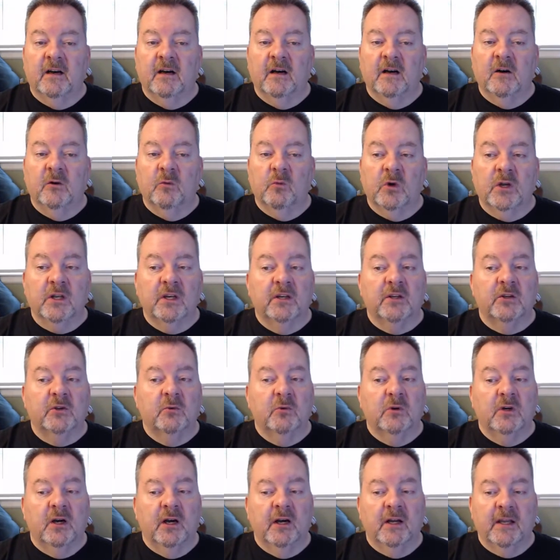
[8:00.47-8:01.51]
we're going to
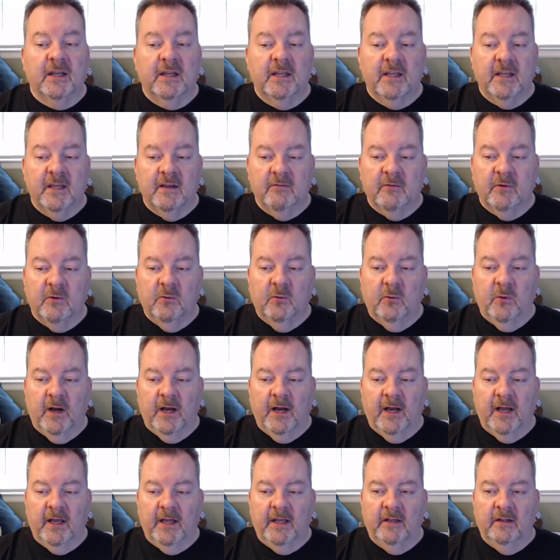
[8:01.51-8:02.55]
do a
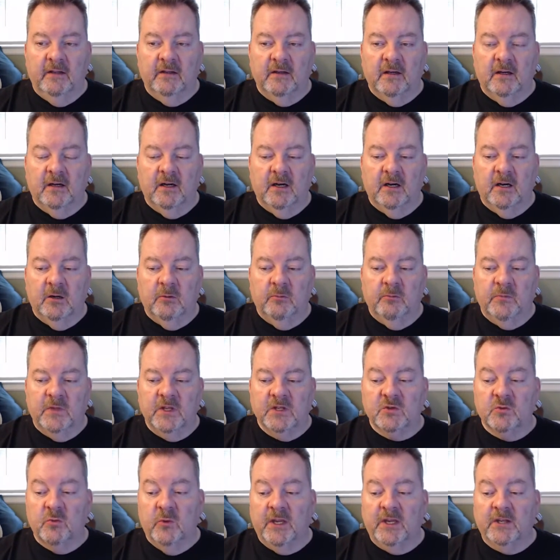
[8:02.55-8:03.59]
giveaway
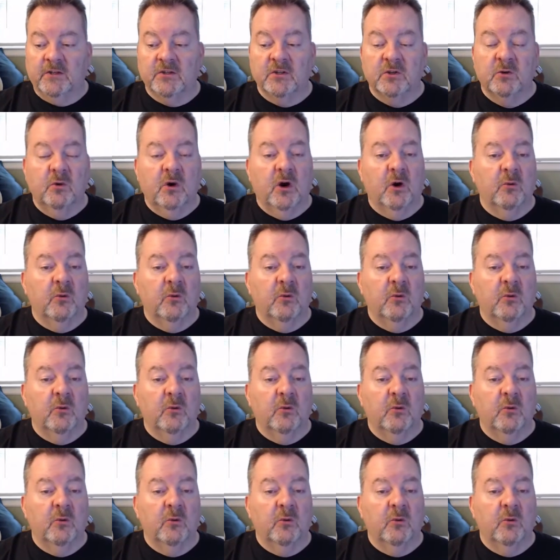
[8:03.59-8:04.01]
this week, too.